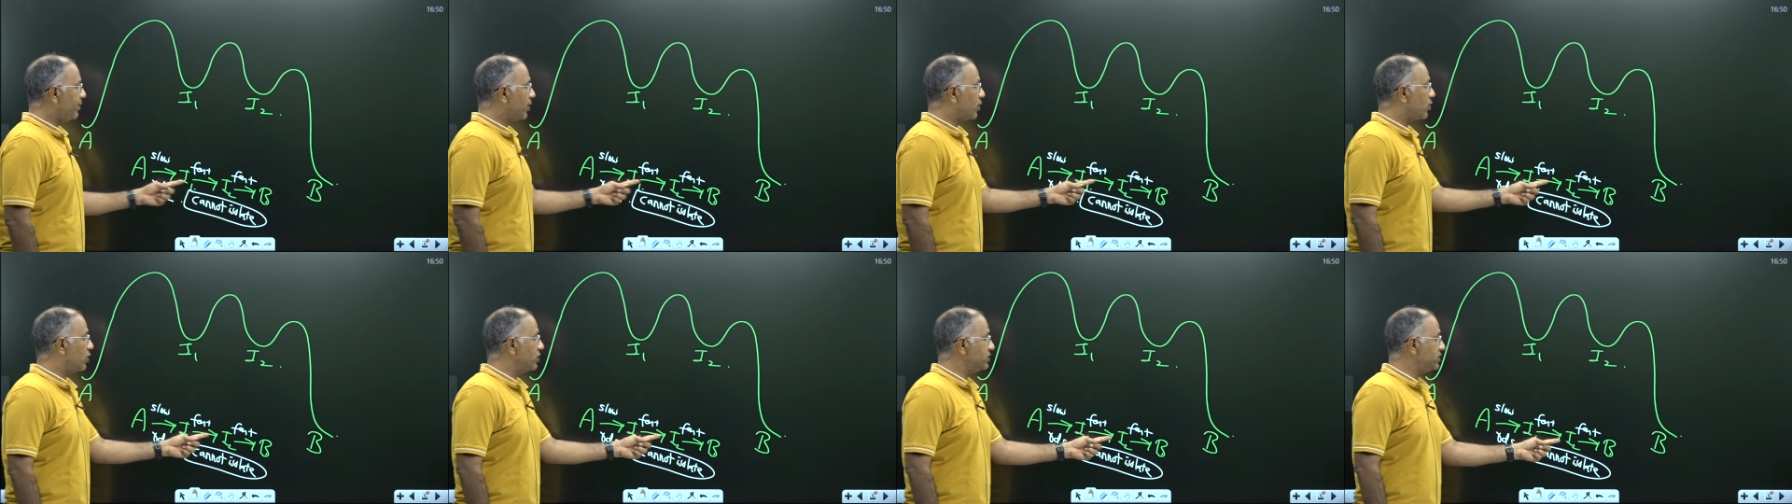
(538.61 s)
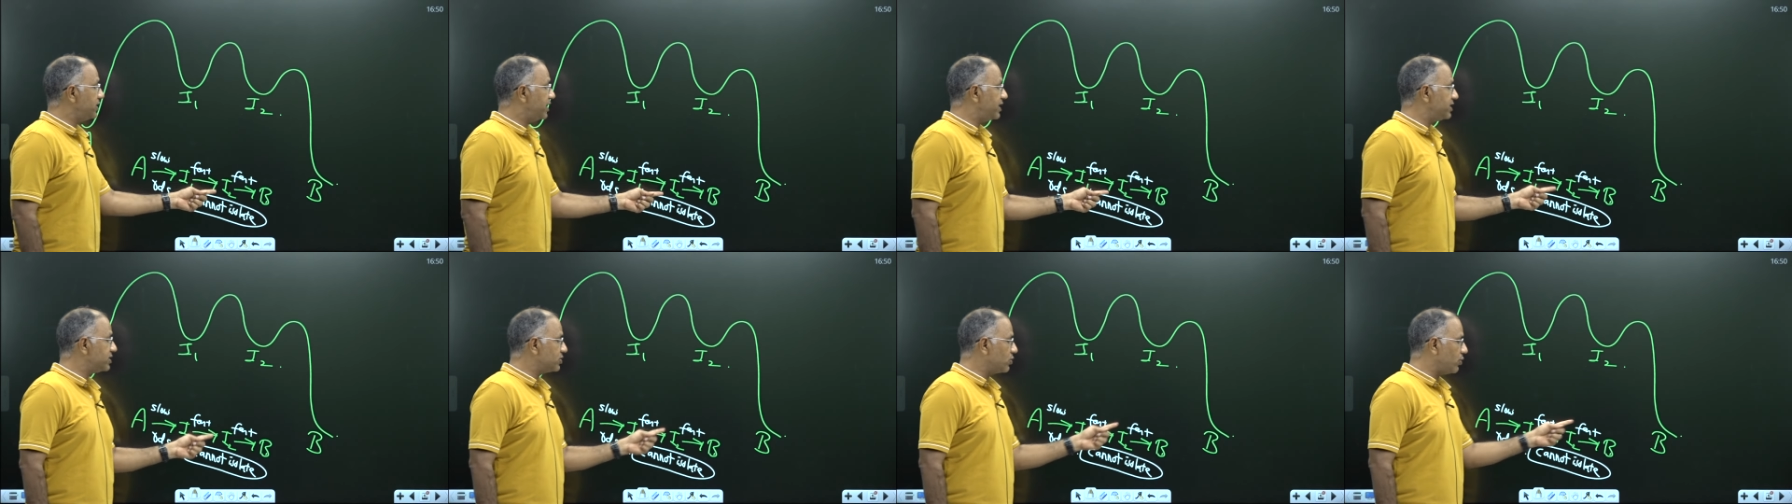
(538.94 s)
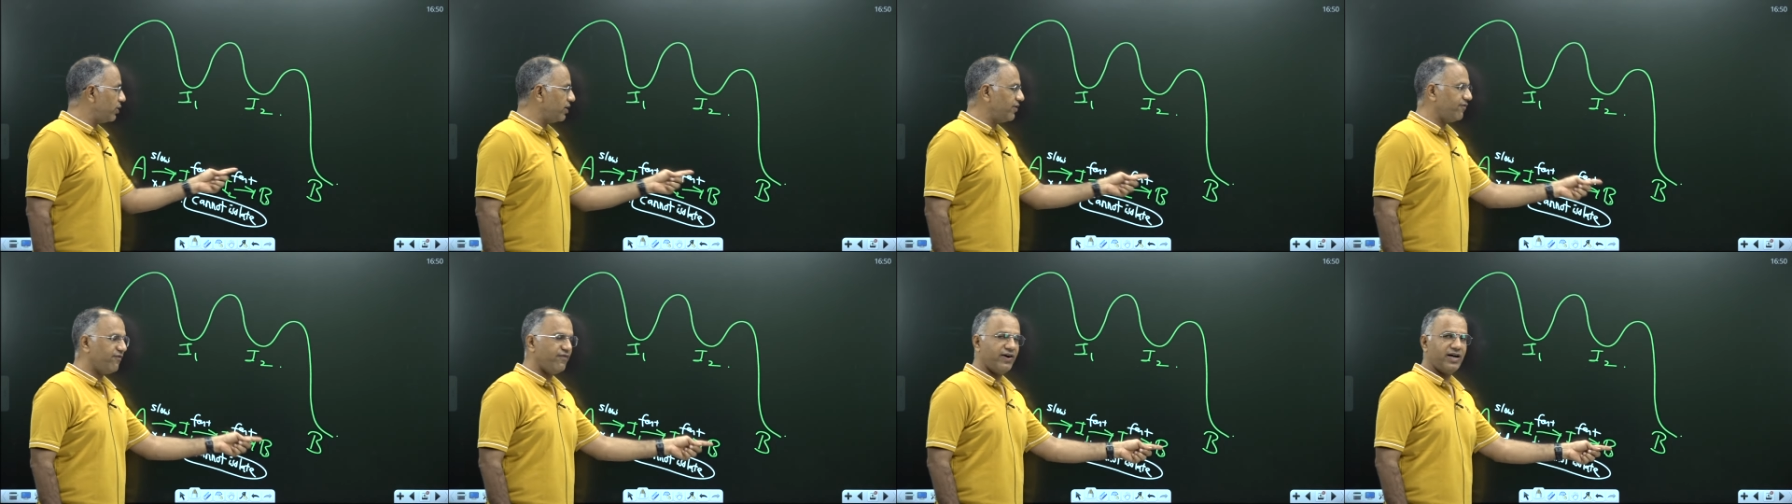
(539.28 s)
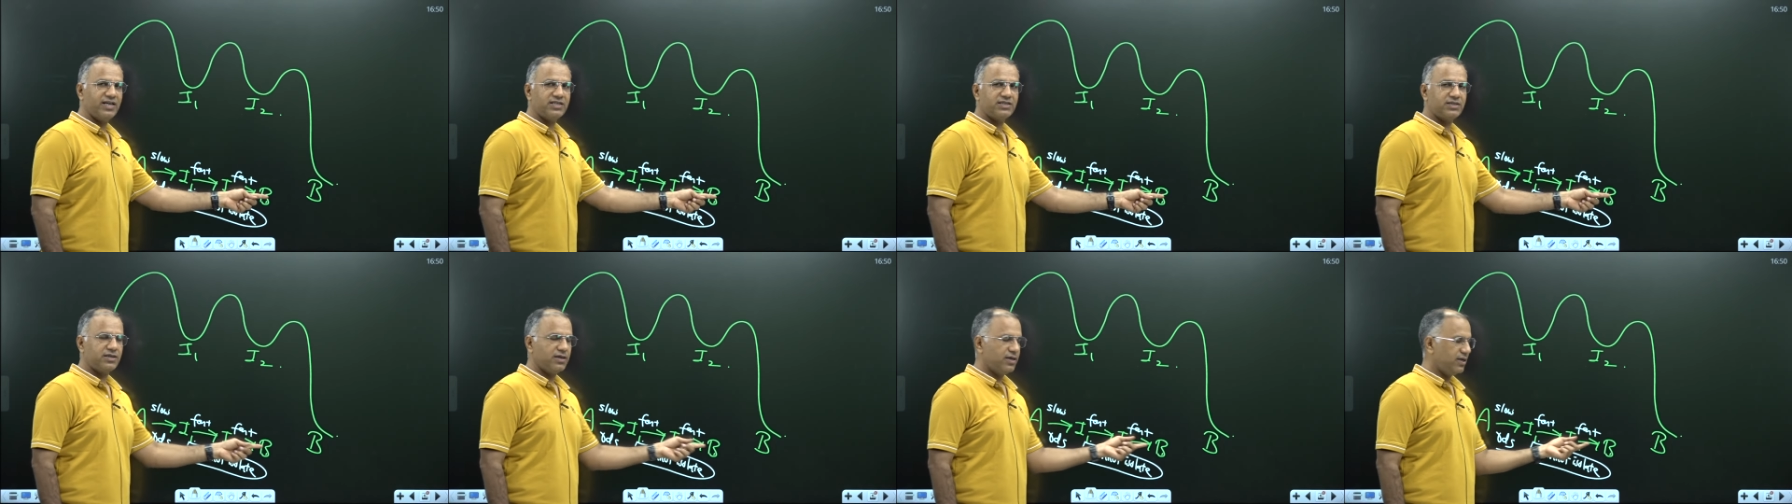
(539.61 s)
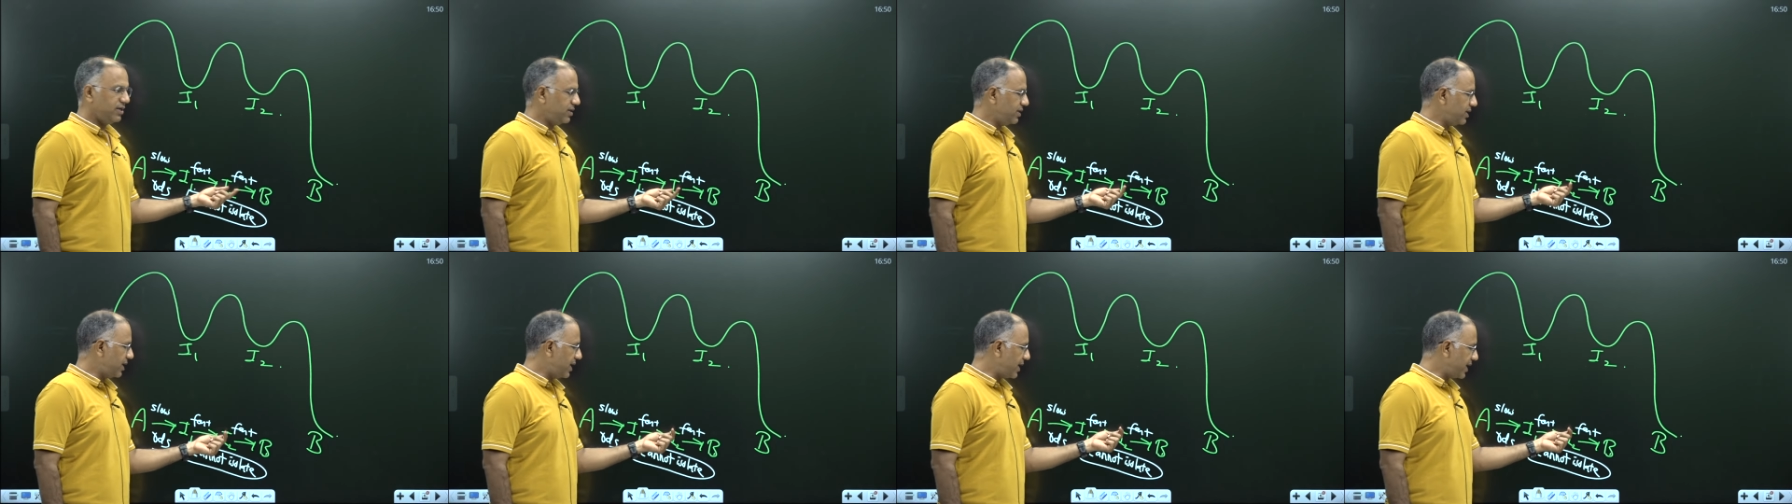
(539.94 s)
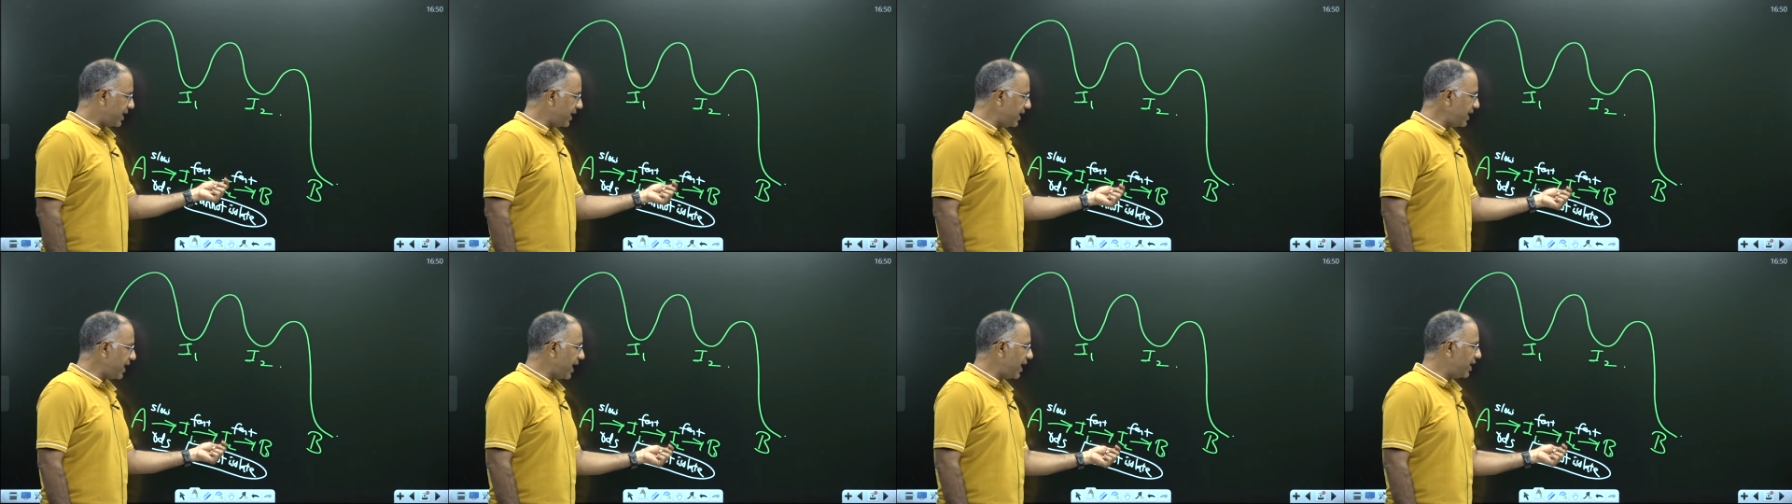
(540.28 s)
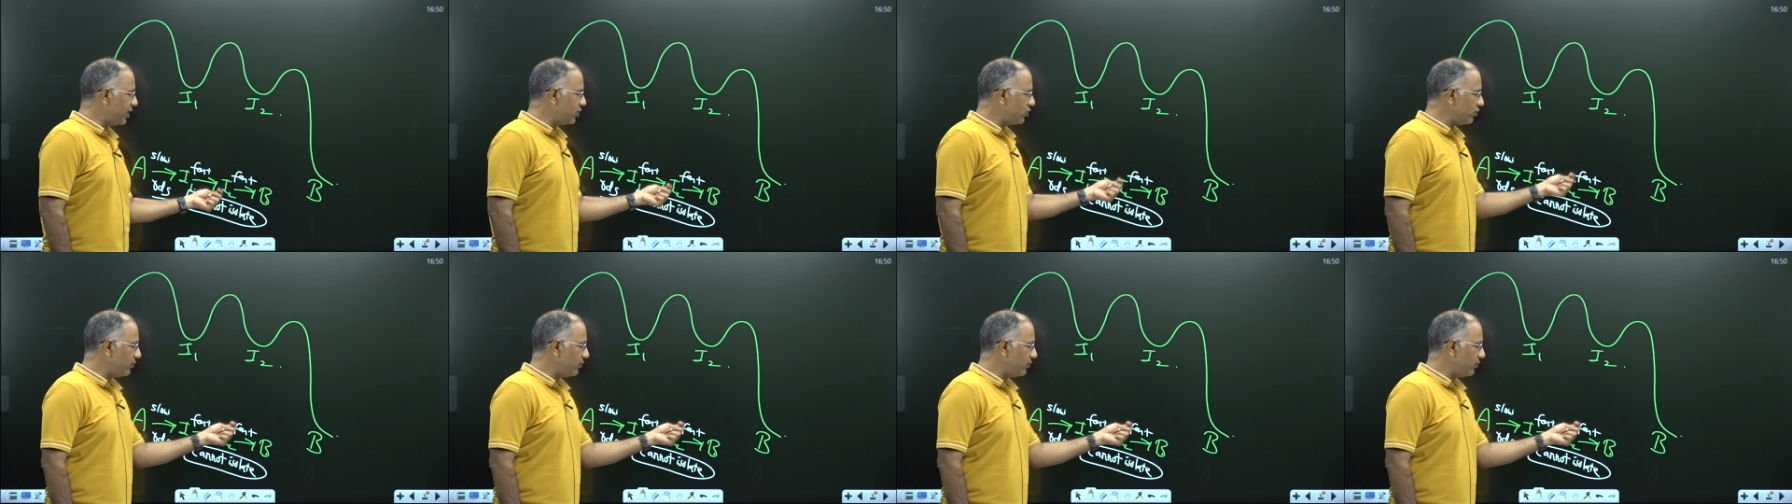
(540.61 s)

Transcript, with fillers: because it is going fast, again I2